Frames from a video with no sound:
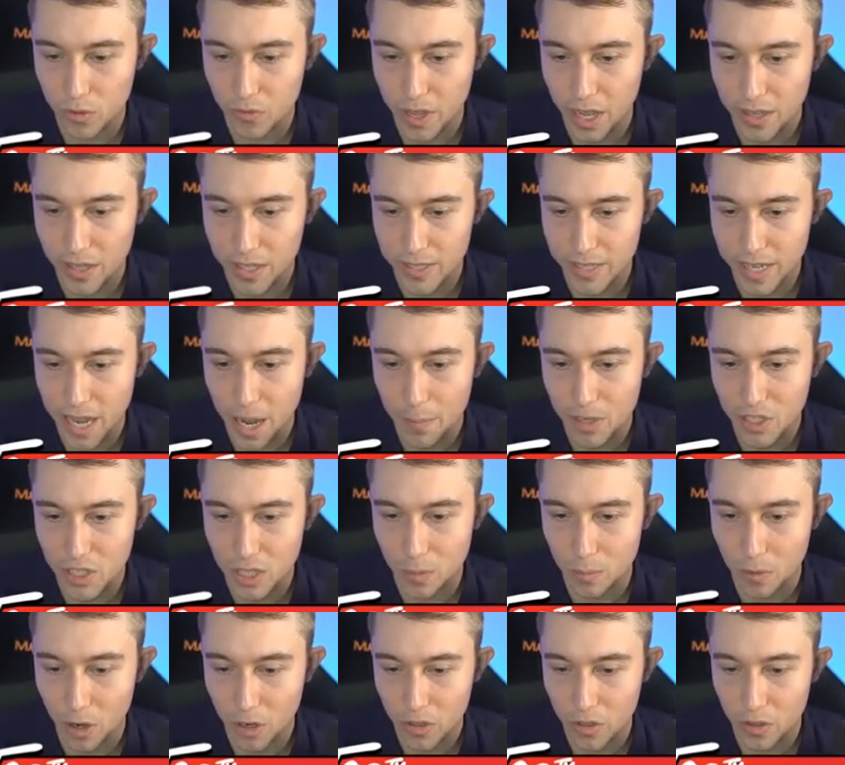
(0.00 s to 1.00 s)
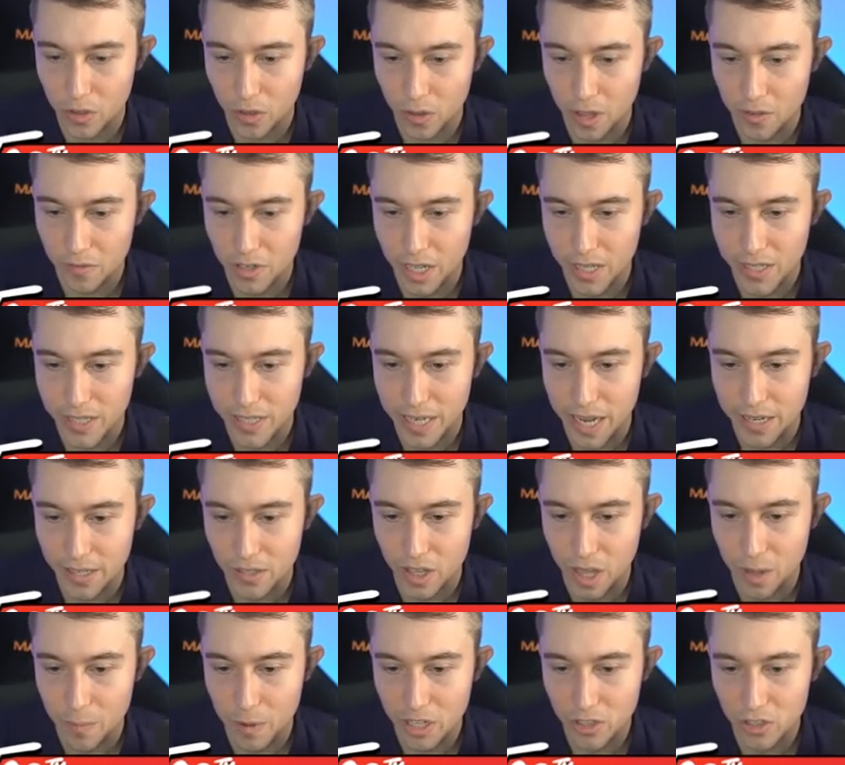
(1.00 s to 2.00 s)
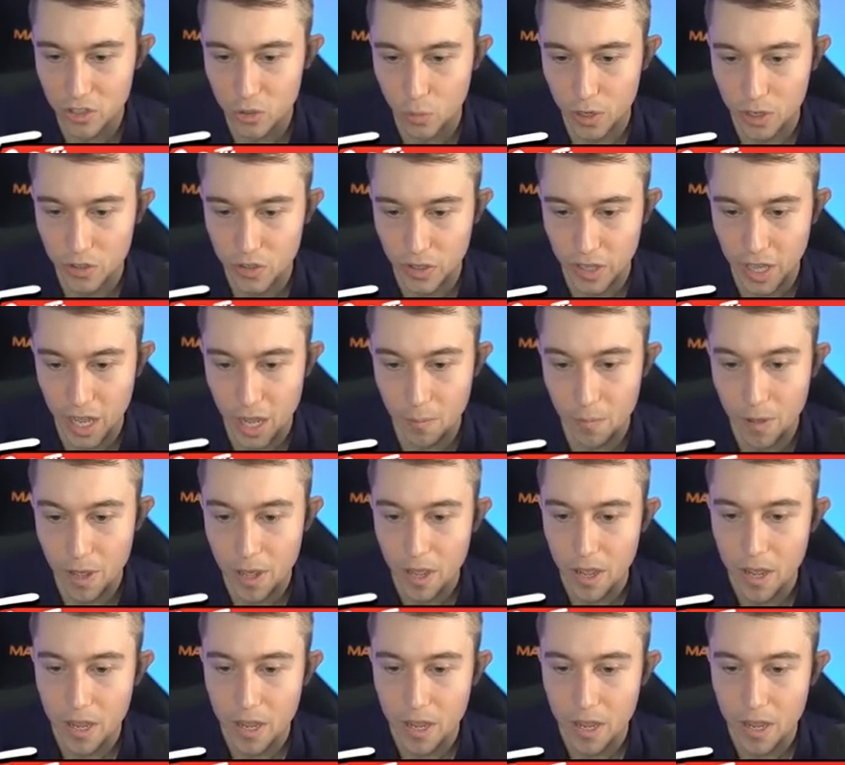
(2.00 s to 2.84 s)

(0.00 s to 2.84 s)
We've got the Zappies and the Monk on the left-hand side, so that might just win us the game.